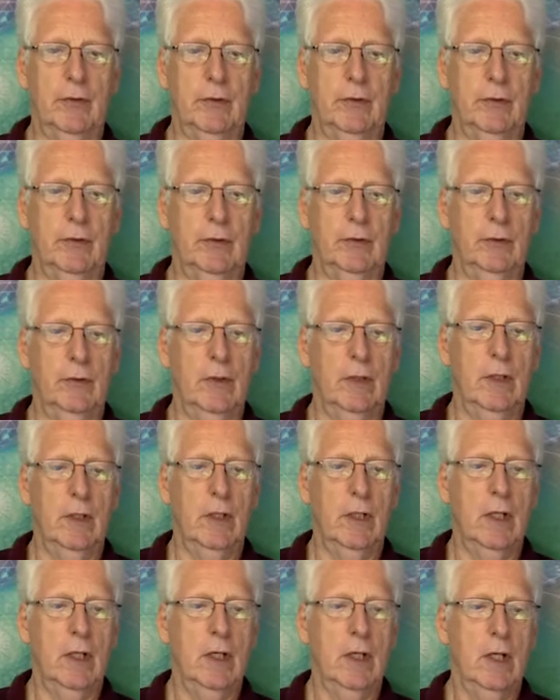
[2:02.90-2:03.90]
to
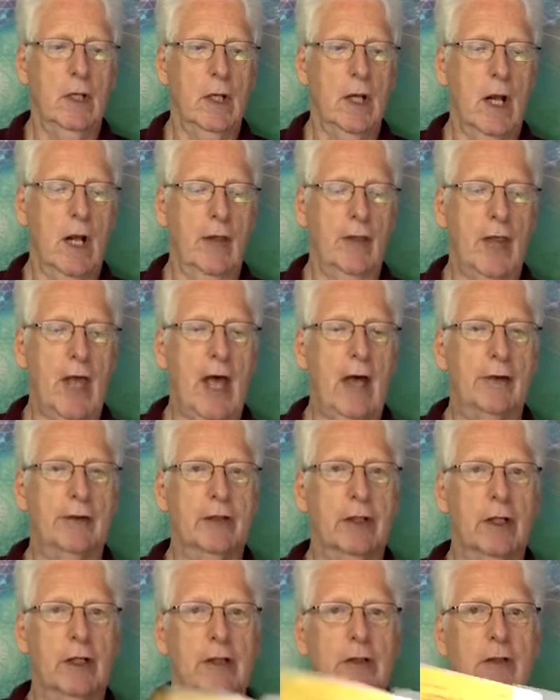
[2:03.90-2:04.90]

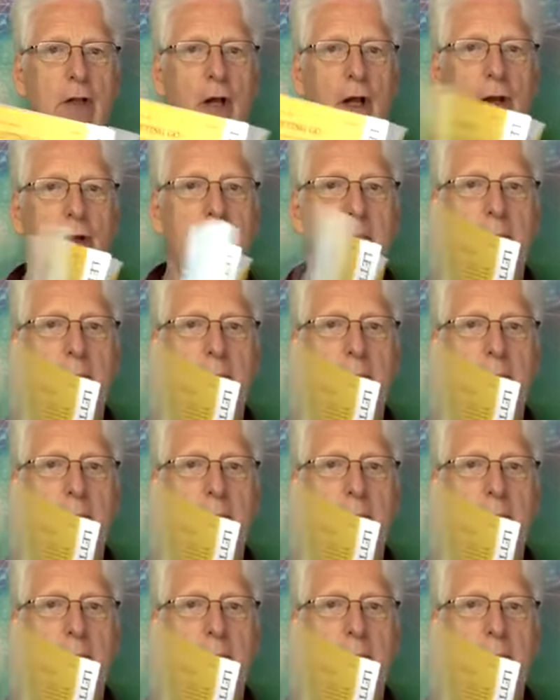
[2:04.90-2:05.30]
1,000. It's called the